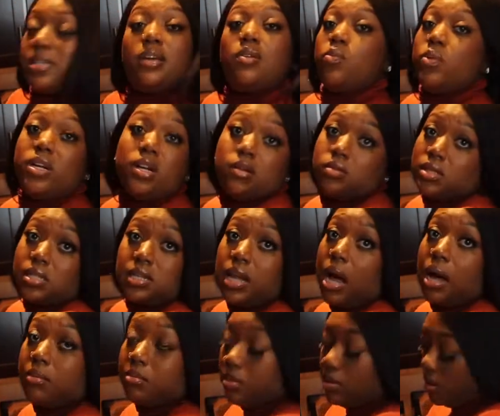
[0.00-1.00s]
we don't
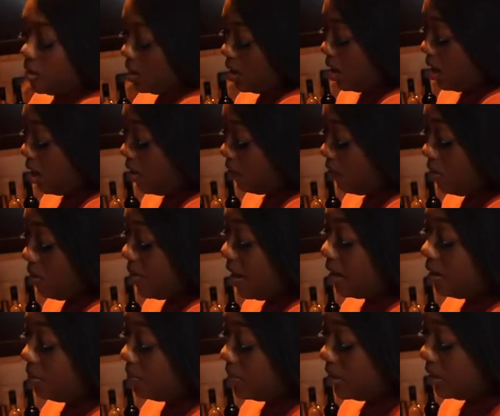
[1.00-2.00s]
stop for
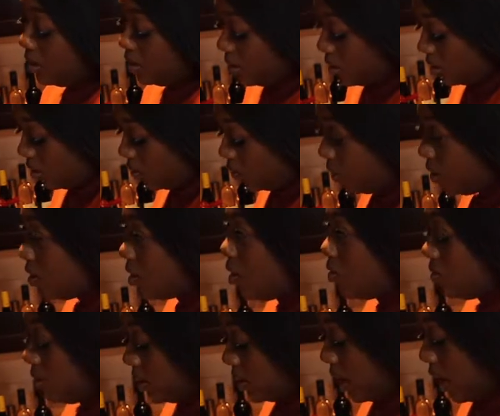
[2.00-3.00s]
about a minute. We
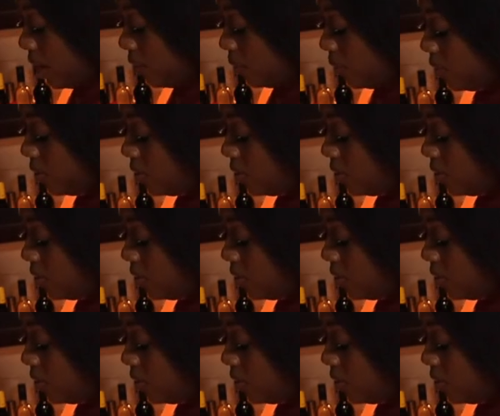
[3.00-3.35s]
don't stop.